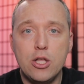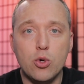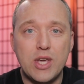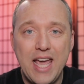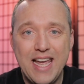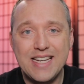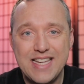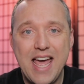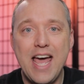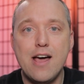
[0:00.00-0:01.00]
You can't
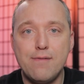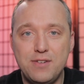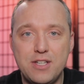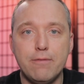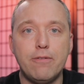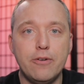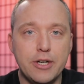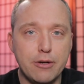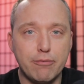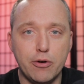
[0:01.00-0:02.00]
have
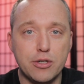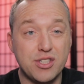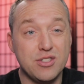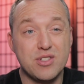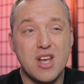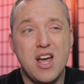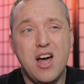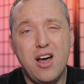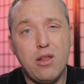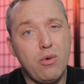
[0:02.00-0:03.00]
differing versions,
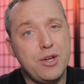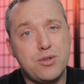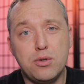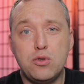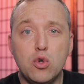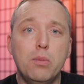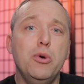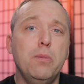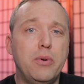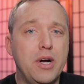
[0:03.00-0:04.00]
otherwise, your dual
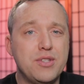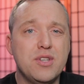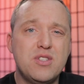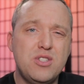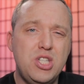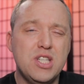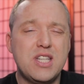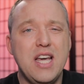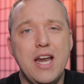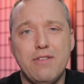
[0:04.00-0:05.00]
boot process is
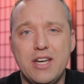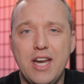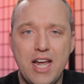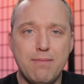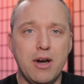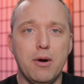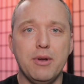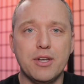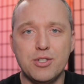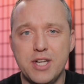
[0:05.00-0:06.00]
just kind of a nightmare
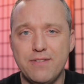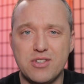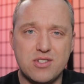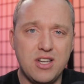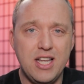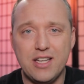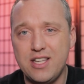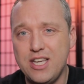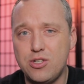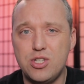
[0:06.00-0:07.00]
because you have to
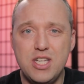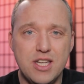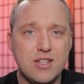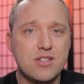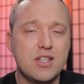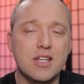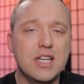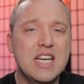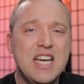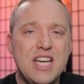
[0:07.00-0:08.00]
select each disk
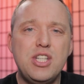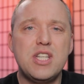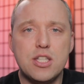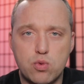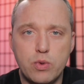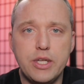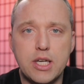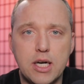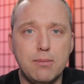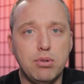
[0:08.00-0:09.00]
and it just gets really
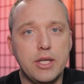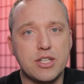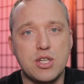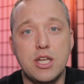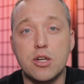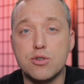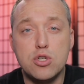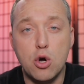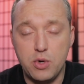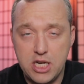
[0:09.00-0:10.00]
complex, and there's
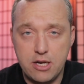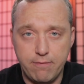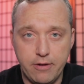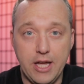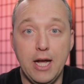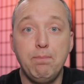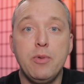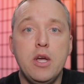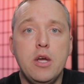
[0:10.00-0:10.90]
no need for that.